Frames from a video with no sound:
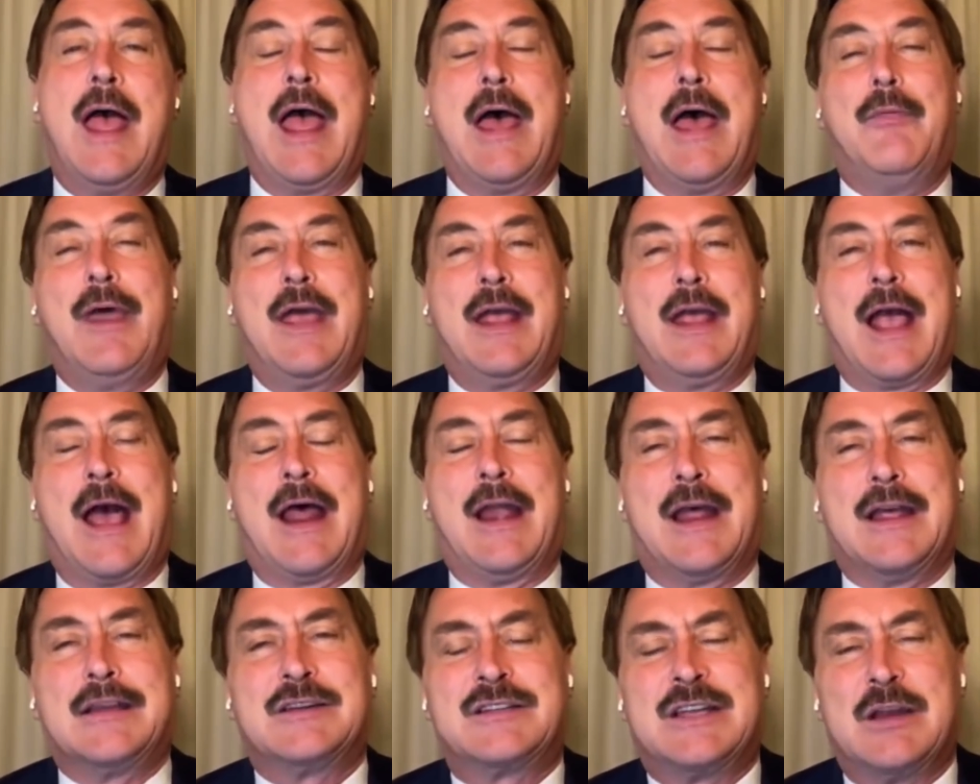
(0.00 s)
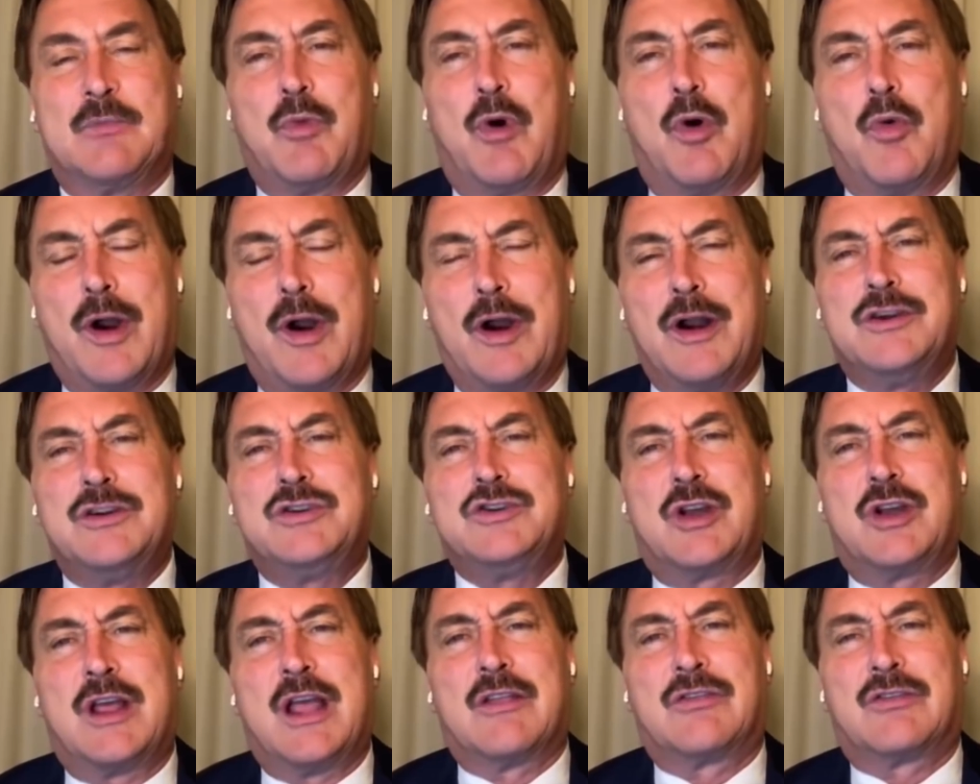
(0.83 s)
And I said, well, where
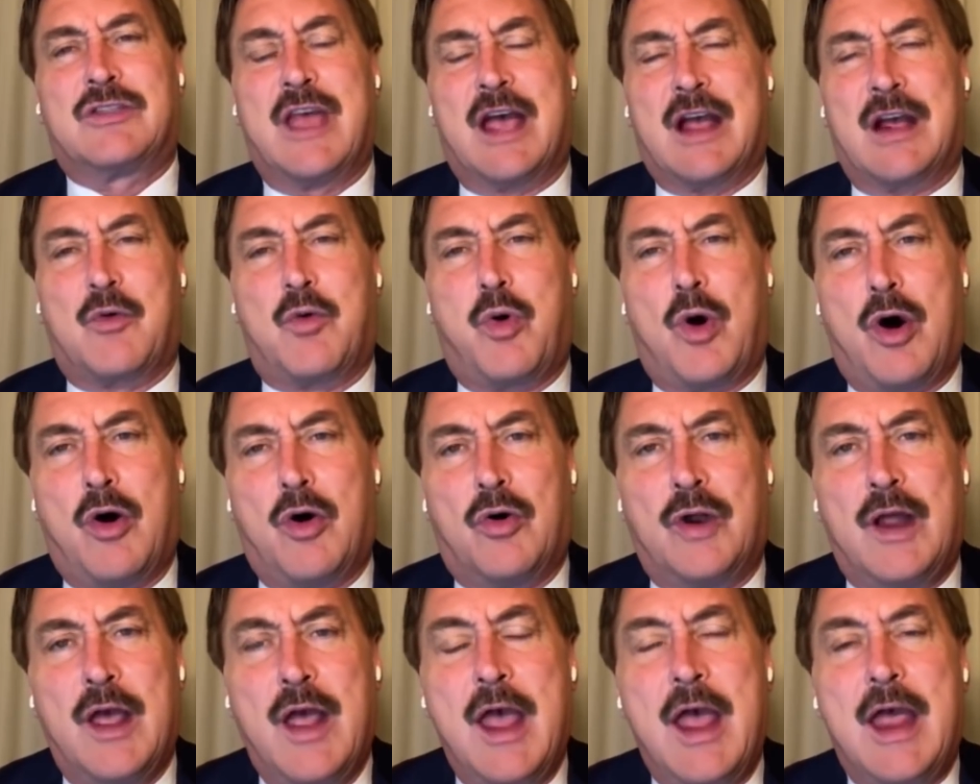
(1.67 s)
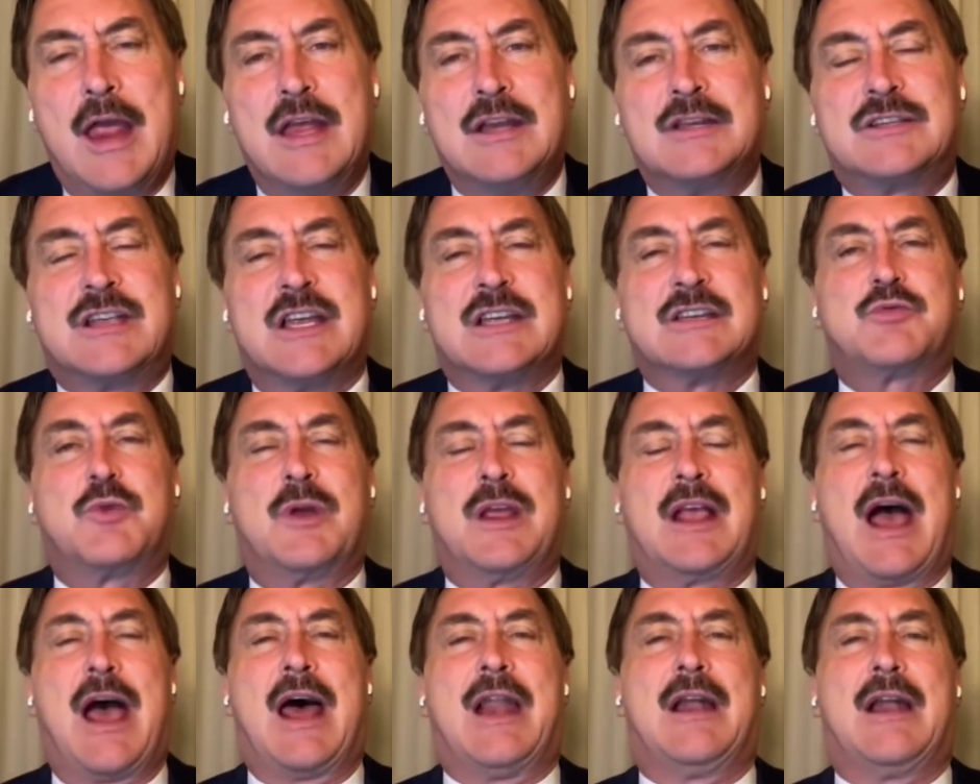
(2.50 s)
did you get that quote? He says,
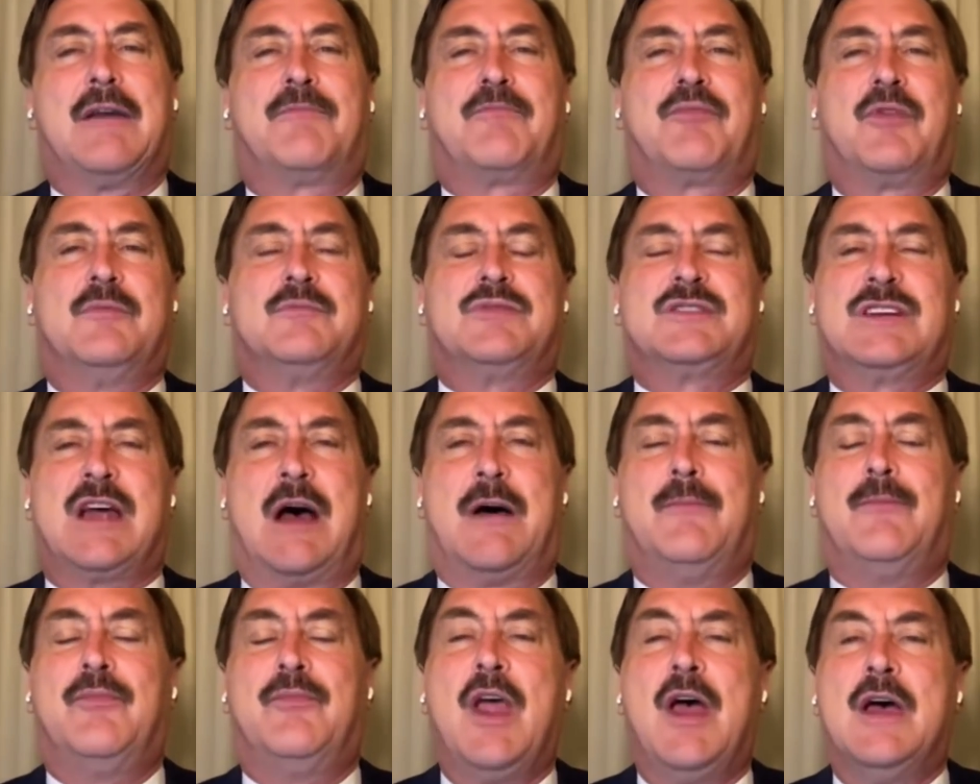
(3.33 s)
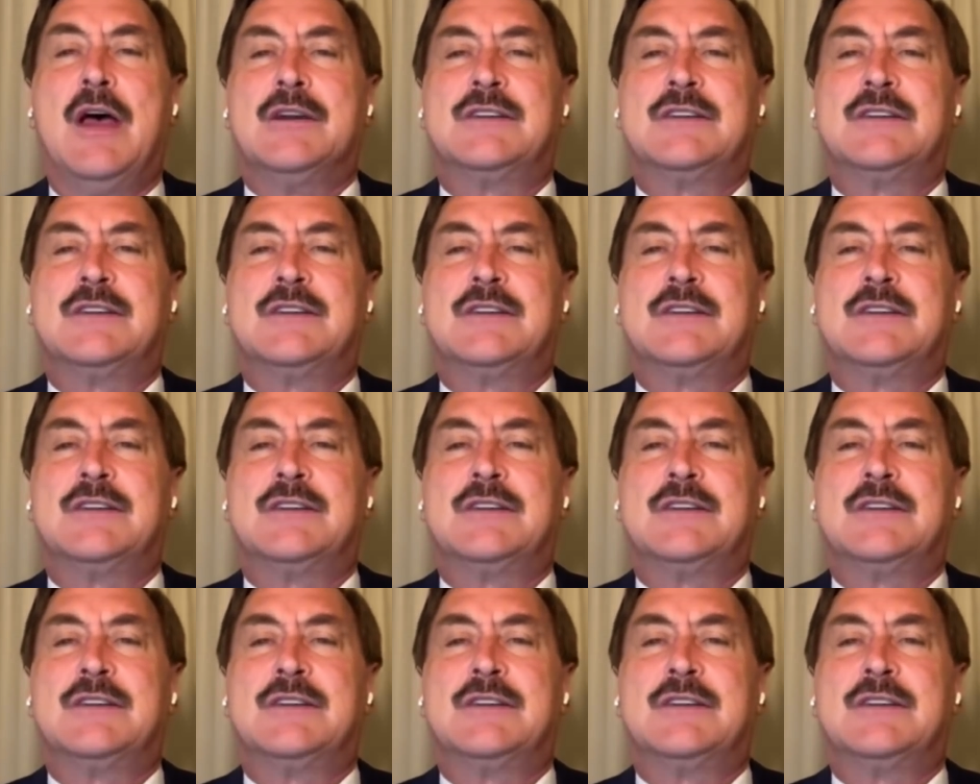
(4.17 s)
we got it from some